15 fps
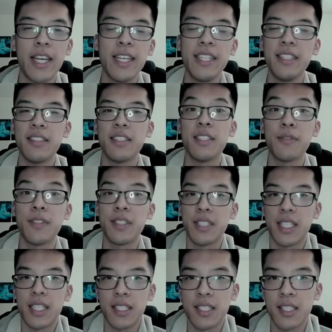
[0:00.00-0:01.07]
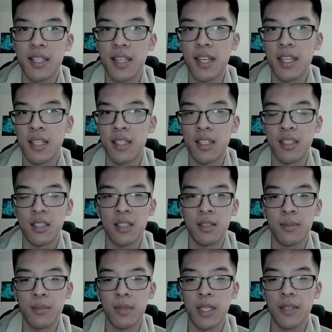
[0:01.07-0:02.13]
8 different decks that
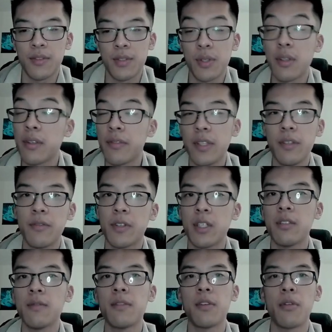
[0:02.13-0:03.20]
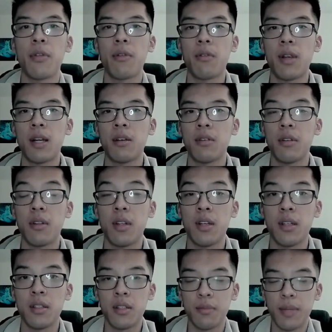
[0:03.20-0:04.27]
have sort of evolved throughout
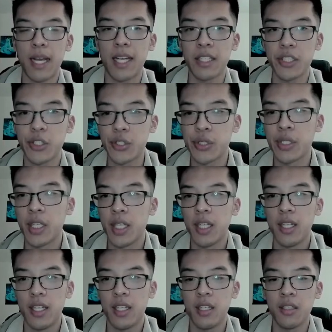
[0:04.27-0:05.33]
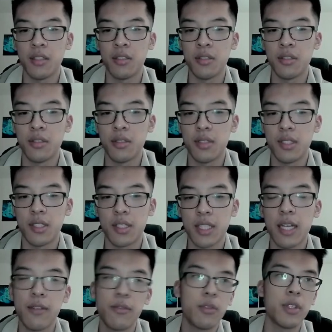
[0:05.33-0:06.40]
the patch and is
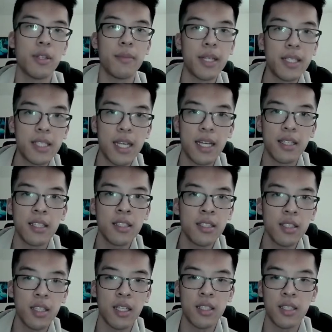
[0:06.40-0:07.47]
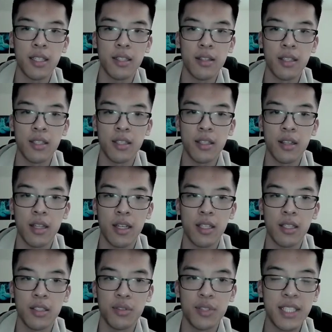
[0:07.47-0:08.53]
kind of where the meta is heading. And I think
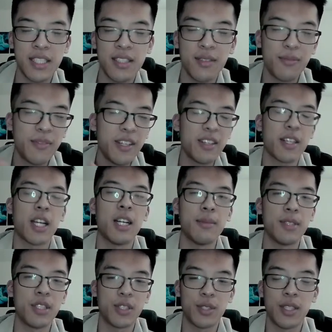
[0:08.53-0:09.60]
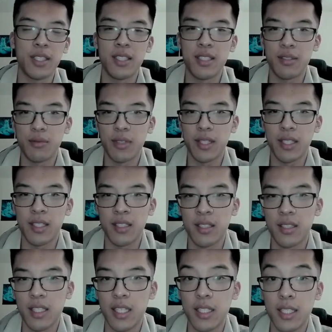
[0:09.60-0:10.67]
that you'll see a very common trend
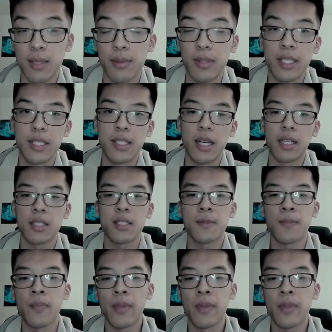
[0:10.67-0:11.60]
within some of these decks.